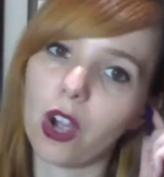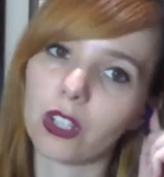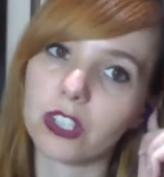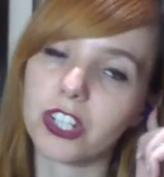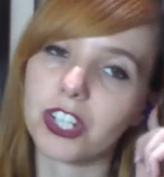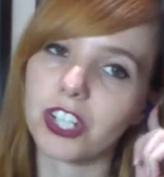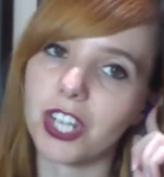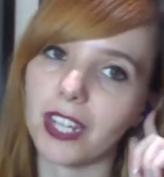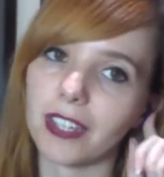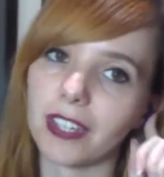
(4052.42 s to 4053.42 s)
Oh,
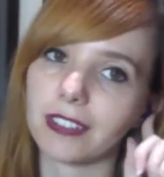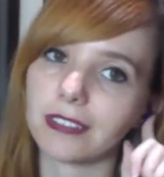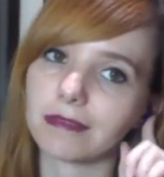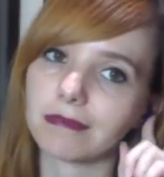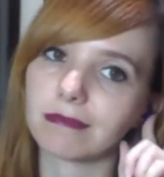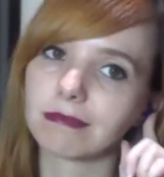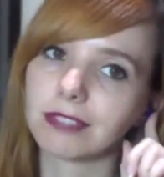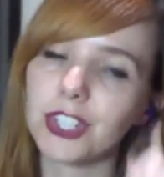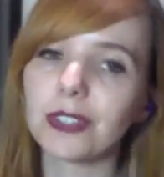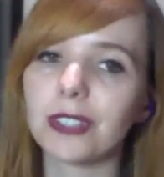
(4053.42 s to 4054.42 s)
shit.
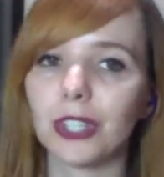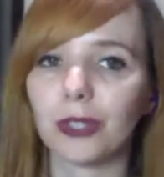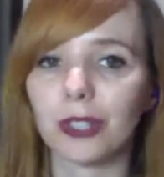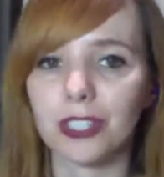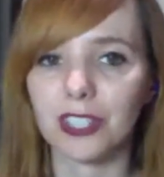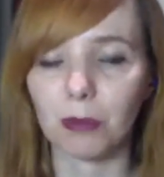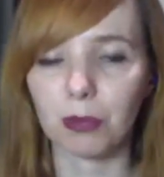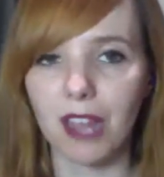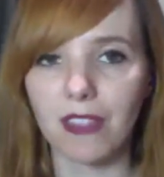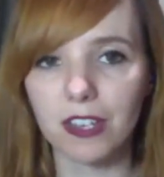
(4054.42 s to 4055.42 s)
Surely you could just go
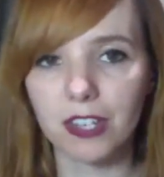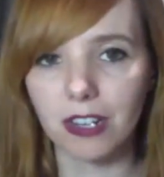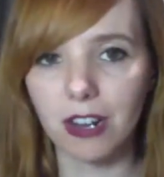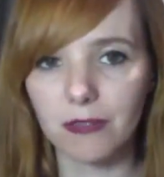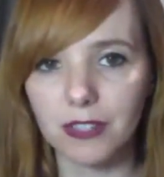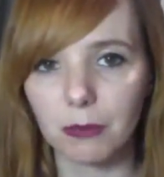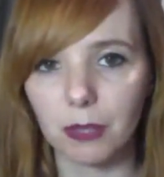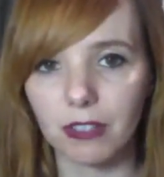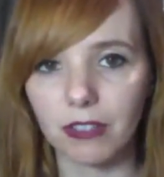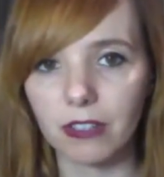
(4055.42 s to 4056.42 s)
pry that shit off
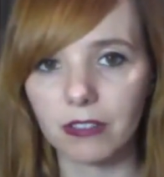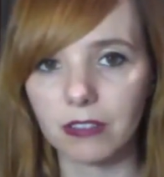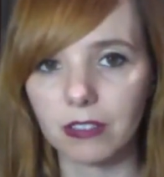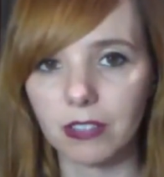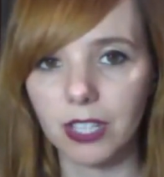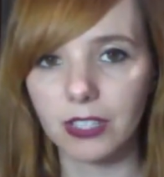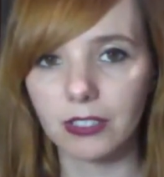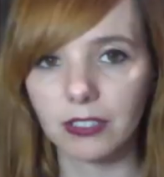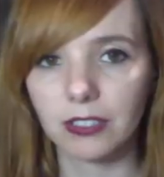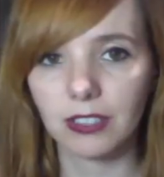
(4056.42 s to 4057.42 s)
somewhere, though, right?
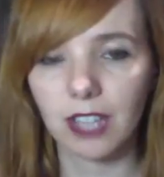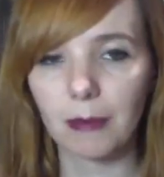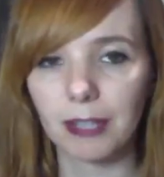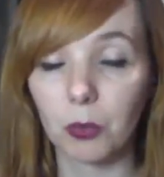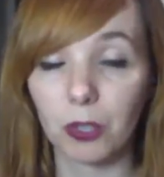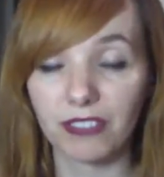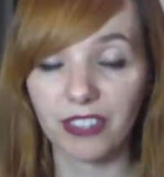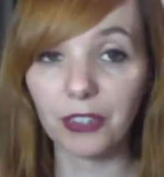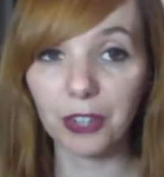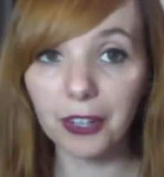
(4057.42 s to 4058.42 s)
I mean, it wouldn't
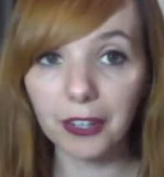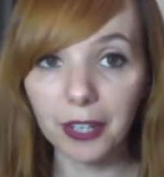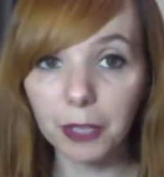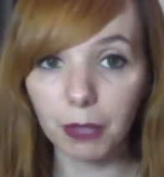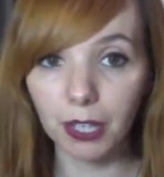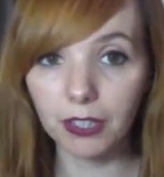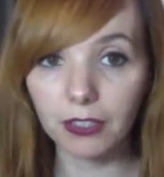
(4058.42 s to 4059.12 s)
feel good, but